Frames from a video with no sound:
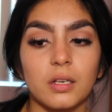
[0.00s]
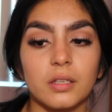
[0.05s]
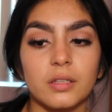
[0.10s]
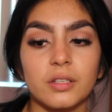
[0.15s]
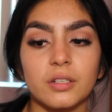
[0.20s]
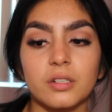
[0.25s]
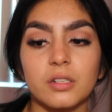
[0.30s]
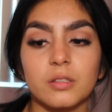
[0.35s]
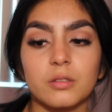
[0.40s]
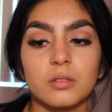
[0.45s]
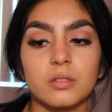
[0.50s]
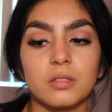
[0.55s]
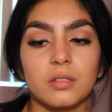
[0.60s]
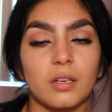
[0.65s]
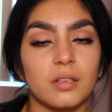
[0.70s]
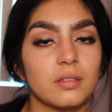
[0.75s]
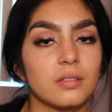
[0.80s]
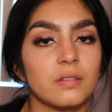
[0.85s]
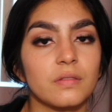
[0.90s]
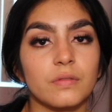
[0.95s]
there's
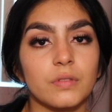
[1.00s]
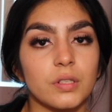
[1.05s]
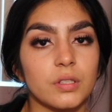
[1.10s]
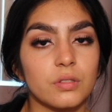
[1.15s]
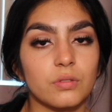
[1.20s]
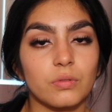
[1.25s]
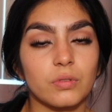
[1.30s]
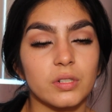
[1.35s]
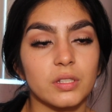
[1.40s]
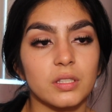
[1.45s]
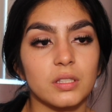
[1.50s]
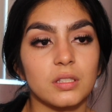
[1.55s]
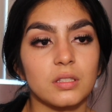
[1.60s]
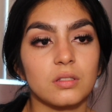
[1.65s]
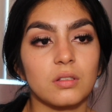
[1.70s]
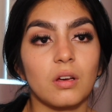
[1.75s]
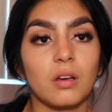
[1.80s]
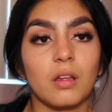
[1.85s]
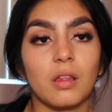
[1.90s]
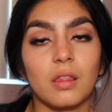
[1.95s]
tons of
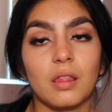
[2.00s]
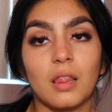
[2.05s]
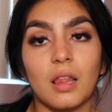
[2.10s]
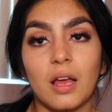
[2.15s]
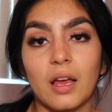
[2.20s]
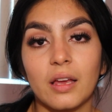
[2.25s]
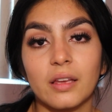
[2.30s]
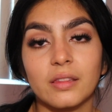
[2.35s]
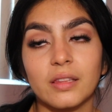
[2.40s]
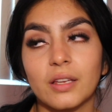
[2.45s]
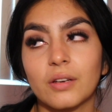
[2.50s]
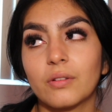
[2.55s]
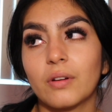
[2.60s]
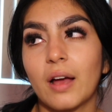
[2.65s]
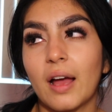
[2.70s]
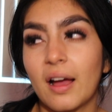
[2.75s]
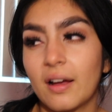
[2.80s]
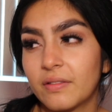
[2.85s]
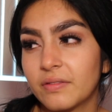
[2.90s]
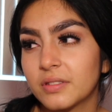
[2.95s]
resources online. They
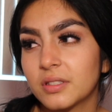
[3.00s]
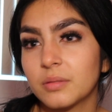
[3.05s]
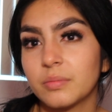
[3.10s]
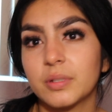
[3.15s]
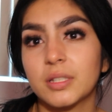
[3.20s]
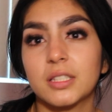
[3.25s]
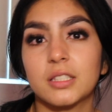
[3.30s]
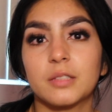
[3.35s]
don't have to be